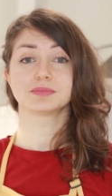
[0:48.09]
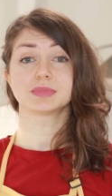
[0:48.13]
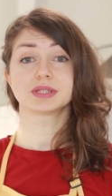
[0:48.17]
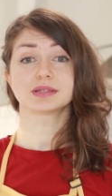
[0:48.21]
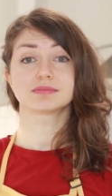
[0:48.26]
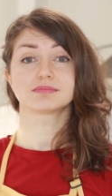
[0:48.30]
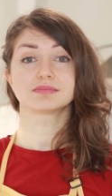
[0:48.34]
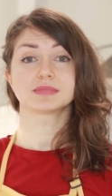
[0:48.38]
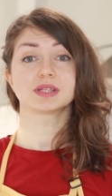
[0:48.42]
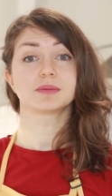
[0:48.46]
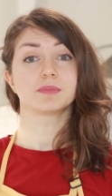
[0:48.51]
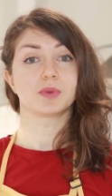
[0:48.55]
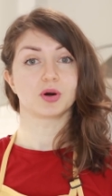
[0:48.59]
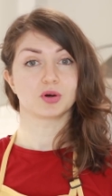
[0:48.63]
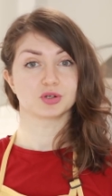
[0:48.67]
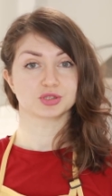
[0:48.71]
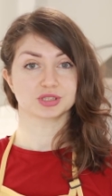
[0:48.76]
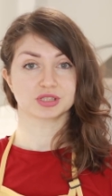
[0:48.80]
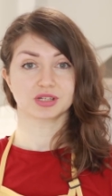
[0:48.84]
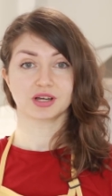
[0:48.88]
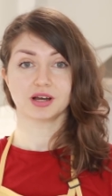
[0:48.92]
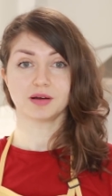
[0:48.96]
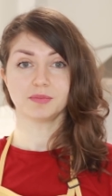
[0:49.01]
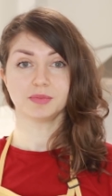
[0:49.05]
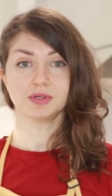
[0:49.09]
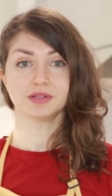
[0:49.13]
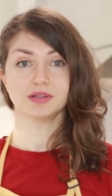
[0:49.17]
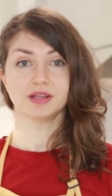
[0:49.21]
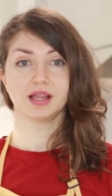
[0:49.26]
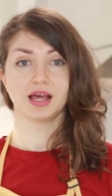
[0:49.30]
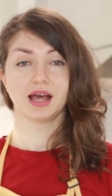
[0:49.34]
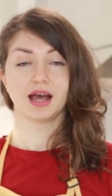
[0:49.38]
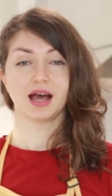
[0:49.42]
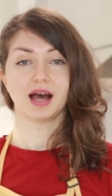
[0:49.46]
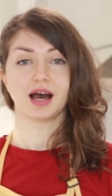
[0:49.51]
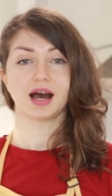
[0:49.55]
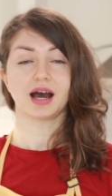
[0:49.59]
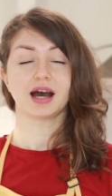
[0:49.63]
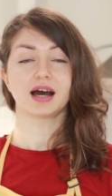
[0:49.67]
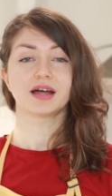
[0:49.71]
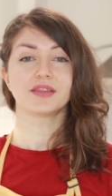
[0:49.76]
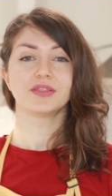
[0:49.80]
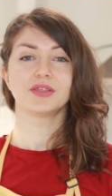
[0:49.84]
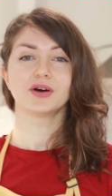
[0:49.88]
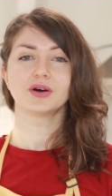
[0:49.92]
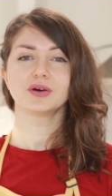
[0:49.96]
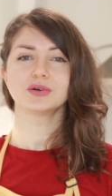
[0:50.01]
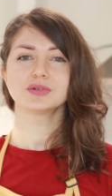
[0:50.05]
but the most common
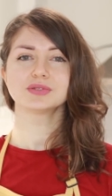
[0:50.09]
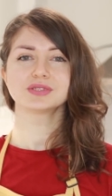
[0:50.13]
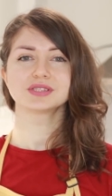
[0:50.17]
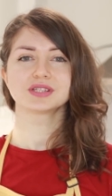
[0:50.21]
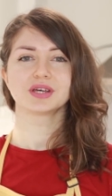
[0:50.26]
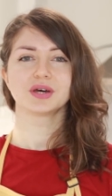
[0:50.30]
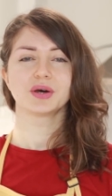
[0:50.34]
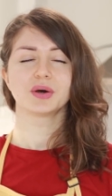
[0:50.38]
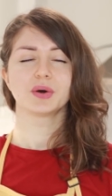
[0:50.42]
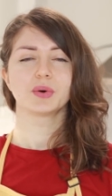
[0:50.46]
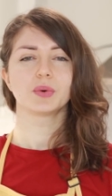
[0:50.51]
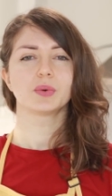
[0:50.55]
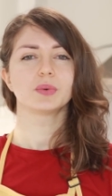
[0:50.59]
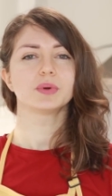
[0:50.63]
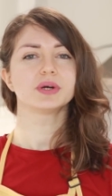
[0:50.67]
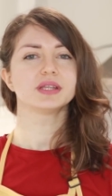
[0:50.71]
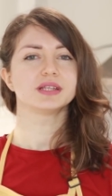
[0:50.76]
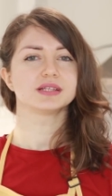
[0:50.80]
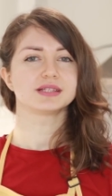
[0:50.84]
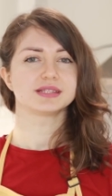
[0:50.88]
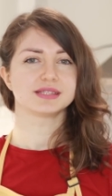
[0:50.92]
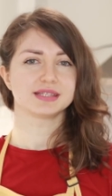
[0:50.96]
are those with a